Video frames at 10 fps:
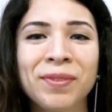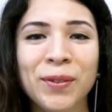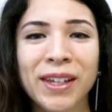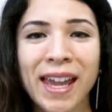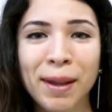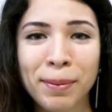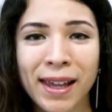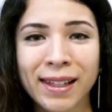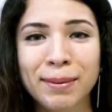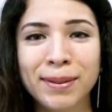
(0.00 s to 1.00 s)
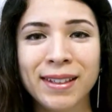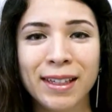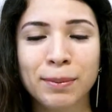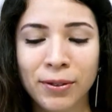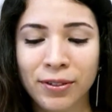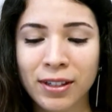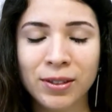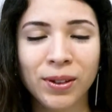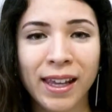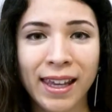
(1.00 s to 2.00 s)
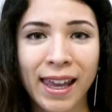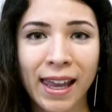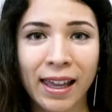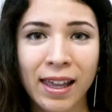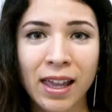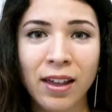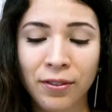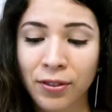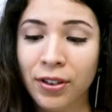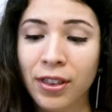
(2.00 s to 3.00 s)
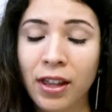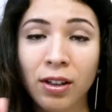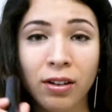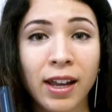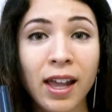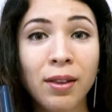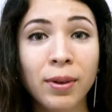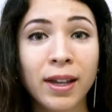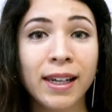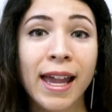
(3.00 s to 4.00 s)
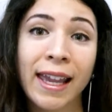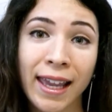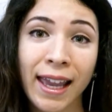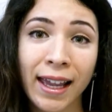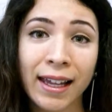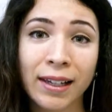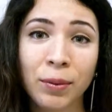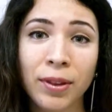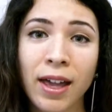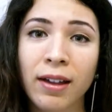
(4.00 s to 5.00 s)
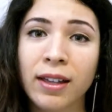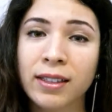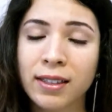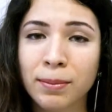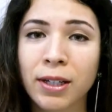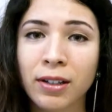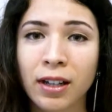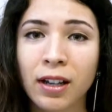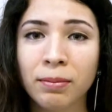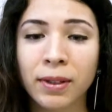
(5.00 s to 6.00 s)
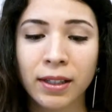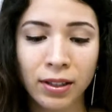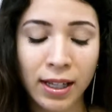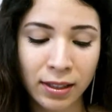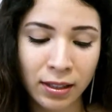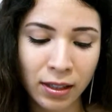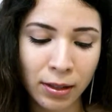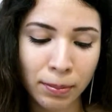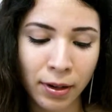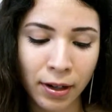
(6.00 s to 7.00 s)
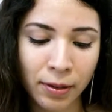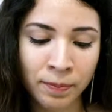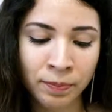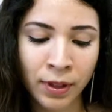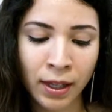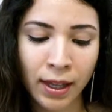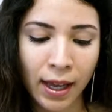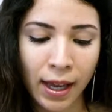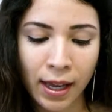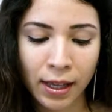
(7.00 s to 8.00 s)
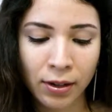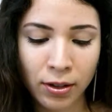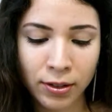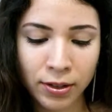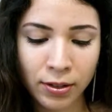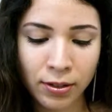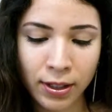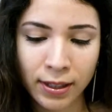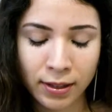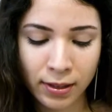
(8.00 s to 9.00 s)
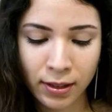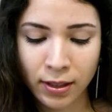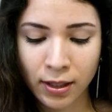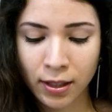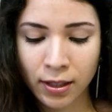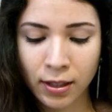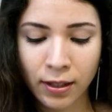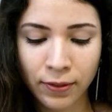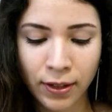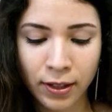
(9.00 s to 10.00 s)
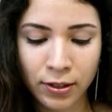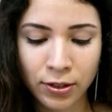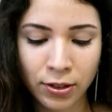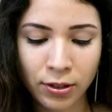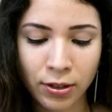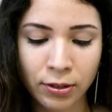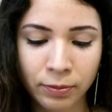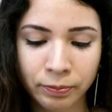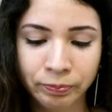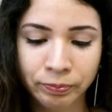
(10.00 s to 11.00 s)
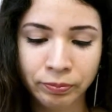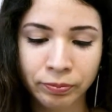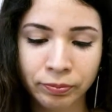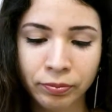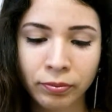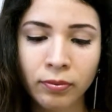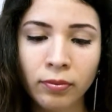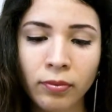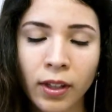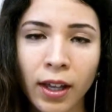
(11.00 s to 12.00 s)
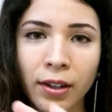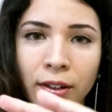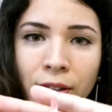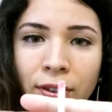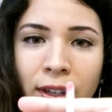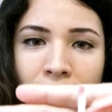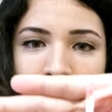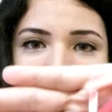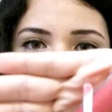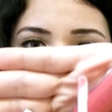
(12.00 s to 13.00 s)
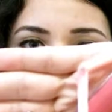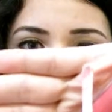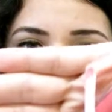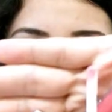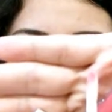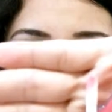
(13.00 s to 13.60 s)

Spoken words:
when I apply lipsticks, but for this one I can't. For the L'Oreal one, I can without it smearing on me, so that's the good part. And also, let's see if I can show you. I don't know if you can tell,